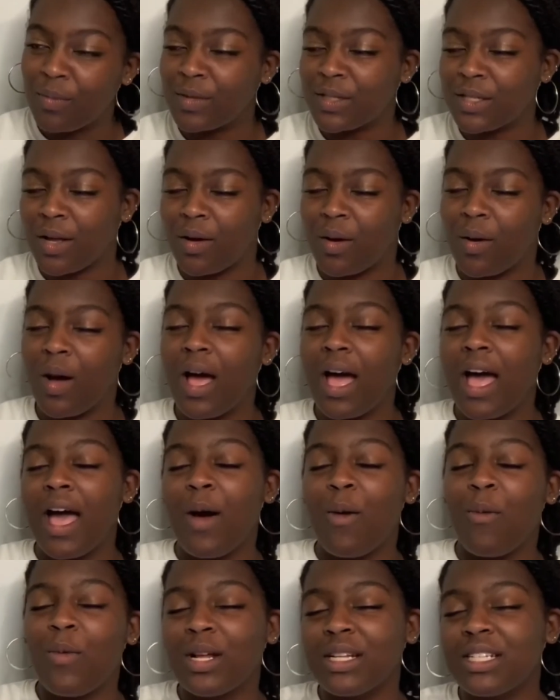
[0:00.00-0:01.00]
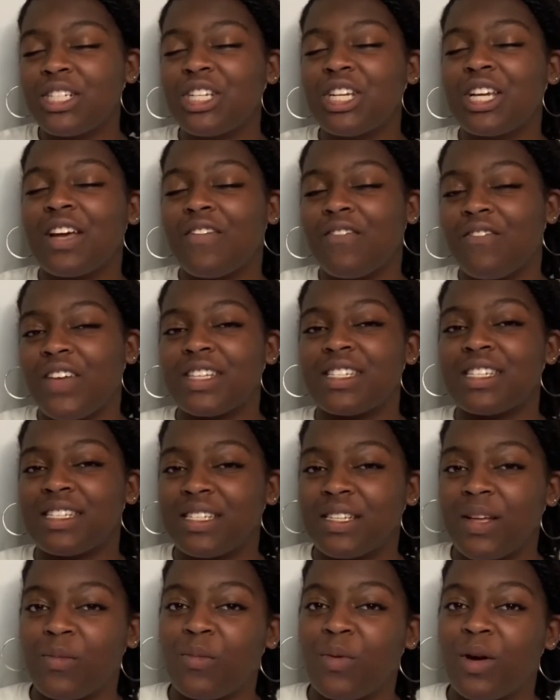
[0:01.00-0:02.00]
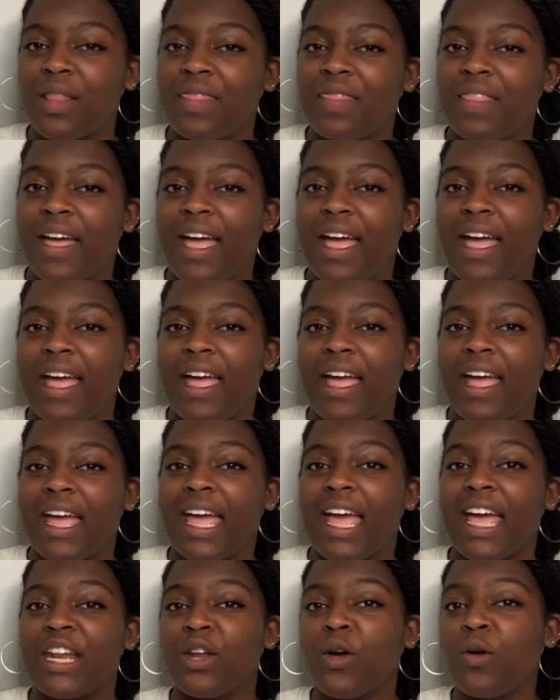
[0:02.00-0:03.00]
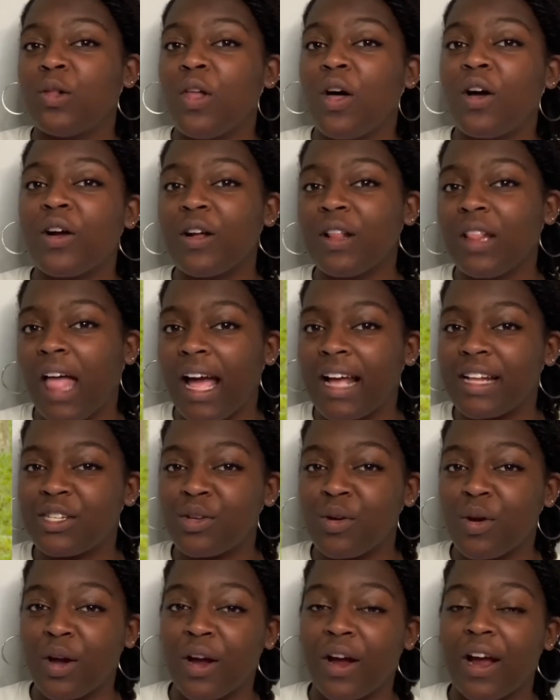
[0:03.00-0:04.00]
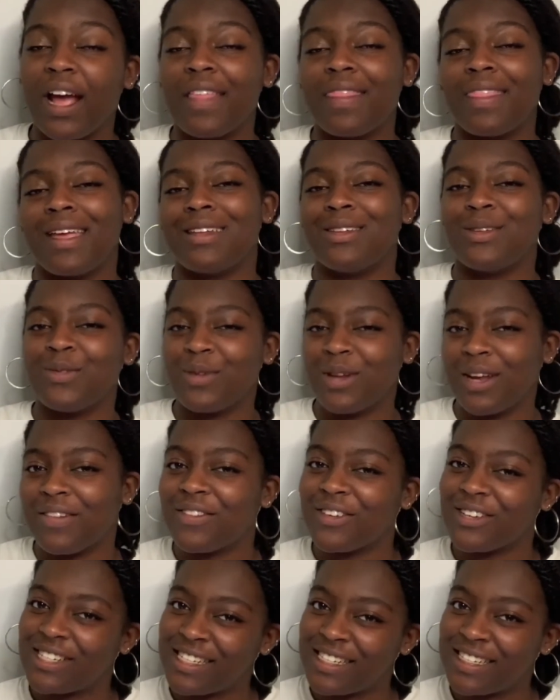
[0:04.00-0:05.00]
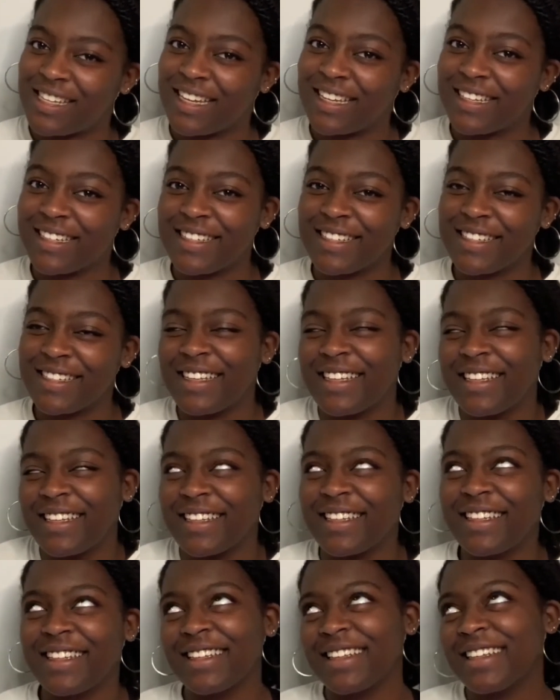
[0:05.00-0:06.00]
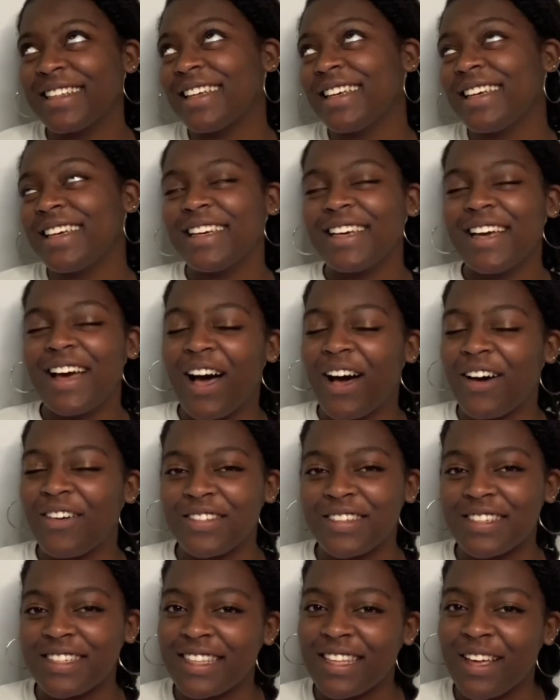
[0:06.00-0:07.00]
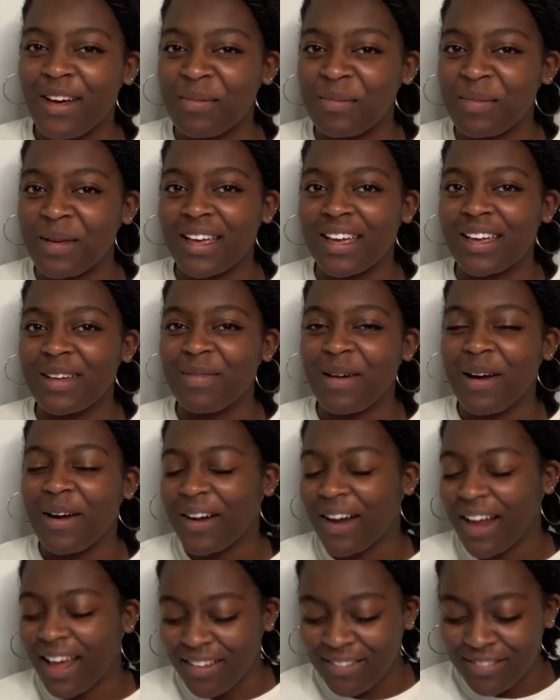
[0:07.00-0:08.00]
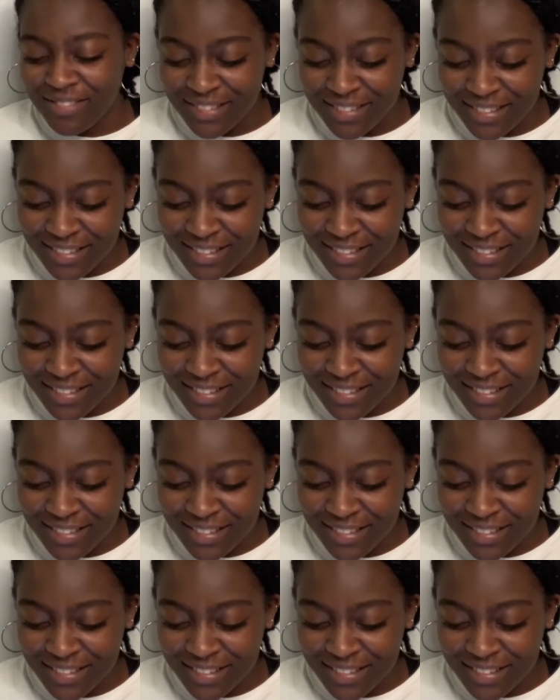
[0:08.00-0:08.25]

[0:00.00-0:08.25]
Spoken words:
So once she confesses someone, they can no longer lie to her and they do whatever she says. Obviously that would be a good power to have.